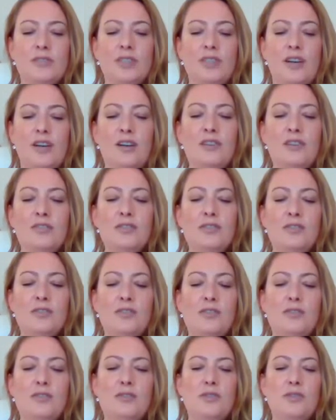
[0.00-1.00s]
and
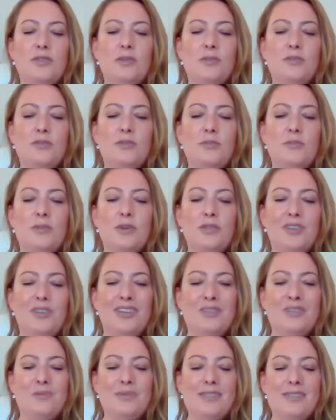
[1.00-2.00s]
asks you to call upon
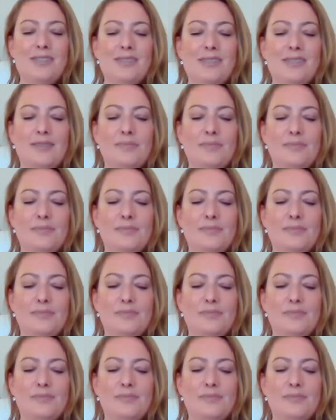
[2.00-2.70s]
her wisdom